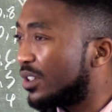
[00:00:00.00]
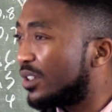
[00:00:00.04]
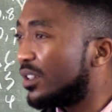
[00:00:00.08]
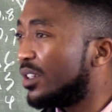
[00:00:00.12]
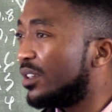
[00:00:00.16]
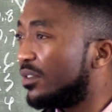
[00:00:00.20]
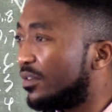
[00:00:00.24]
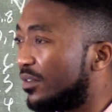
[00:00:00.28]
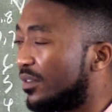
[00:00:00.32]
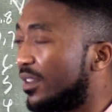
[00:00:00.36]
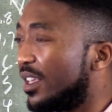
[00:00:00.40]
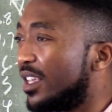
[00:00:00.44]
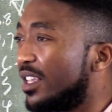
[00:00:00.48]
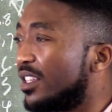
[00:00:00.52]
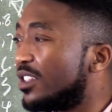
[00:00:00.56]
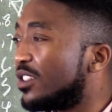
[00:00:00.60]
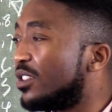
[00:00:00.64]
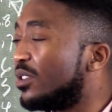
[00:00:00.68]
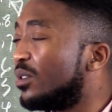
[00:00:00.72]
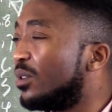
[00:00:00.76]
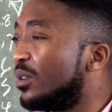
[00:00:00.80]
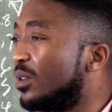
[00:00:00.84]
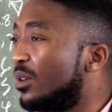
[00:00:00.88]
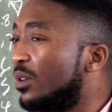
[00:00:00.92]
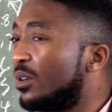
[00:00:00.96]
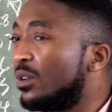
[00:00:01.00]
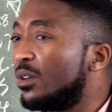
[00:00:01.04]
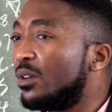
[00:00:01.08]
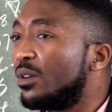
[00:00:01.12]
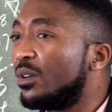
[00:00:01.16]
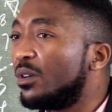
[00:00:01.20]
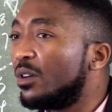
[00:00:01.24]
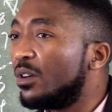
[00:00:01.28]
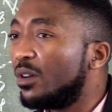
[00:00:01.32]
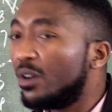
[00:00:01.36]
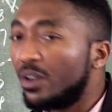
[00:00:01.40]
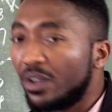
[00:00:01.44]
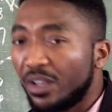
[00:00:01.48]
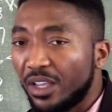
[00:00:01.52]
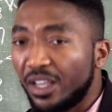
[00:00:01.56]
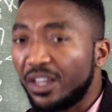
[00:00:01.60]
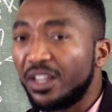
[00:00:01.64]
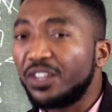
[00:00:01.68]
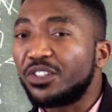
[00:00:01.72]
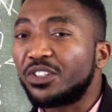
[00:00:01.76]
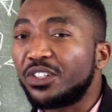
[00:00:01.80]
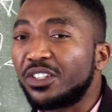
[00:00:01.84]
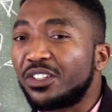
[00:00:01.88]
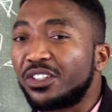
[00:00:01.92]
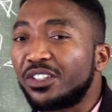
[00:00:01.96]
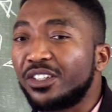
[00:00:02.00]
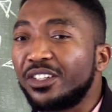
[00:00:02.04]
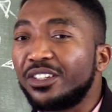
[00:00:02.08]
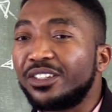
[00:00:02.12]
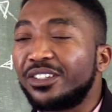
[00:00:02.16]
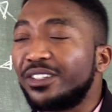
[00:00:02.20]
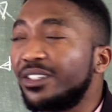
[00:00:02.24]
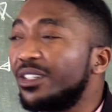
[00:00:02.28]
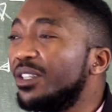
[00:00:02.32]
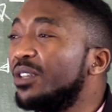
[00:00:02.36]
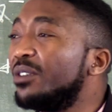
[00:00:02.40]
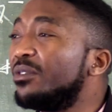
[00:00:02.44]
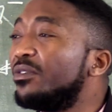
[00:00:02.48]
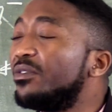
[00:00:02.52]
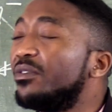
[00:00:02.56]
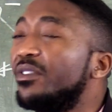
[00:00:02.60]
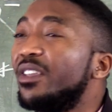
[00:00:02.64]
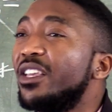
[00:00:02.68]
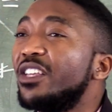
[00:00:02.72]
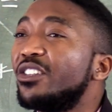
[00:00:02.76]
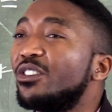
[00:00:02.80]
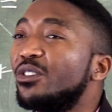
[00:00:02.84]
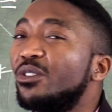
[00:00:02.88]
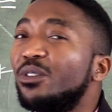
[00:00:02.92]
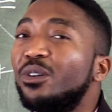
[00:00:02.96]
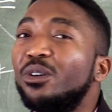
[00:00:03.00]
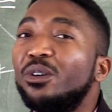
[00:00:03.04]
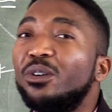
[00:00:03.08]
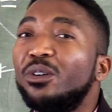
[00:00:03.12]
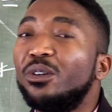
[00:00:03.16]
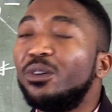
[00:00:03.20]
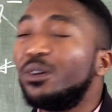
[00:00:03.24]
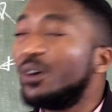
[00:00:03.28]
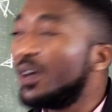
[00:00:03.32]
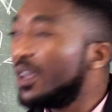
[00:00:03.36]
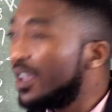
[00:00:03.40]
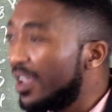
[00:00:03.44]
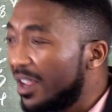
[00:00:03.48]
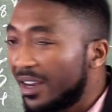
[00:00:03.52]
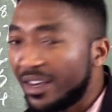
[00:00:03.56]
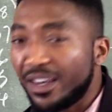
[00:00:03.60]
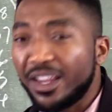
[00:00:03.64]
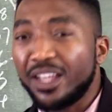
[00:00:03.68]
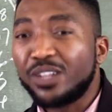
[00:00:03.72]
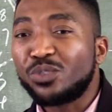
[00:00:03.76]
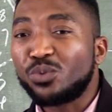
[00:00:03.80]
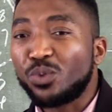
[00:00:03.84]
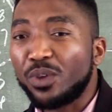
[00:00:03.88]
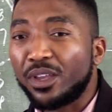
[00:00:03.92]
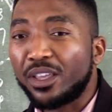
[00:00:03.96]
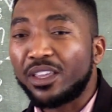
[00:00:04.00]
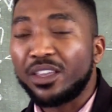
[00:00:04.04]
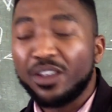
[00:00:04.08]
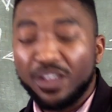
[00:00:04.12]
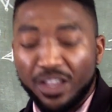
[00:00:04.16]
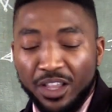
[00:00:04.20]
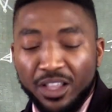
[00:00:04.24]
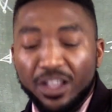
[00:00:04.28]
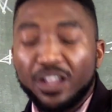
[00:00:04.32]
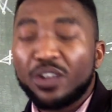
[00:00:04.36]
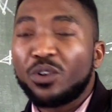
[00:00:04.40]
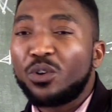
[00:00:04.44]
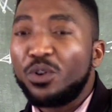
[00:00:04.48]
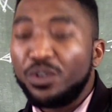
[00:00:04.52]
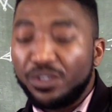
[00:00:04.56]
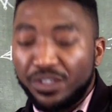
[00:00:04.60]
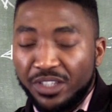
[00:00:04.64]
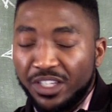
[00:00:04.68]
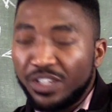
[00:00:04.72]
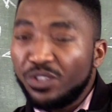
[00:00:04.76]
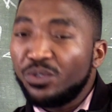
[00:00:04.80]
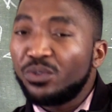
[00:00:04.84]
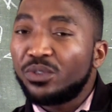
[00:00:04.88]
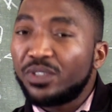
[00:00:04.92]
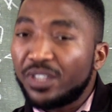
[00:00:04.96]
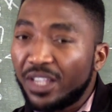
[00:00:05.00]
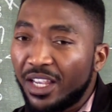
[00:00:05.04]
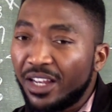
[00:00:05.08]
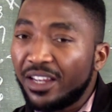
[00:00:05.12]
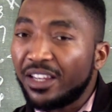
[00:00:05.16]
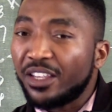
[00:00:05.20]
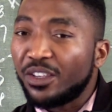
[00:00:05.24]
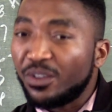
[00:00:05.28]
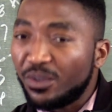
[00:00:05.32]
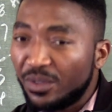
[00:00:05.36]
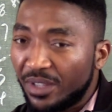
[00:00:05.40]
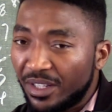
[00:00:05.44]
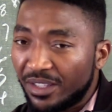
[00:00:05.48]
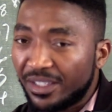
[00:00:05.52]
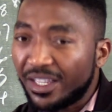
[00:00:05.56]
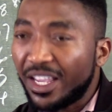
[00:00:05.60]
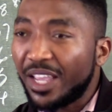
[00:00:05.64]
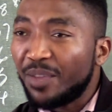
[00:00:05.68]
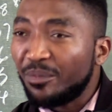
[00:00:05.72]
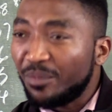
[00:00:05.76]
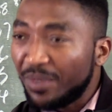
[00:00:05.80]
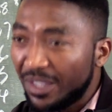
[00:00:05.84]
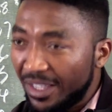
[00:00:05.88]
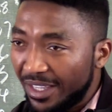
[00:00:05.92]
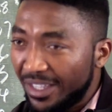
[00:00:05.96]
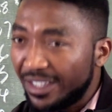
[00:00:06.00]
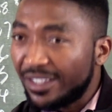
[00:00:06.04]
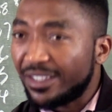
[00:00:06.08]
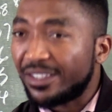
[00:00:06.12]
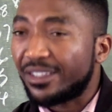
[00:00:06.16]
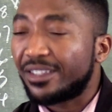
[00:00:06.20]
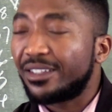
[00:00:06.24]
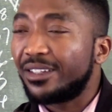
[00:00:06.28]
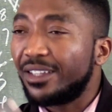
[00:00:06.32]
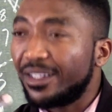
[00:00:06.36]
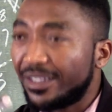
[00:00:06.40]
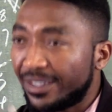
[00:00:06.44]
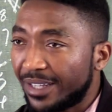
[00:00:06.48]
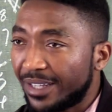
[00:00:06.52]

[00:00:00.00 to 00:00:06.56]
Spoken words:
if there is no electricity, if there is no network, continue telling you the time is.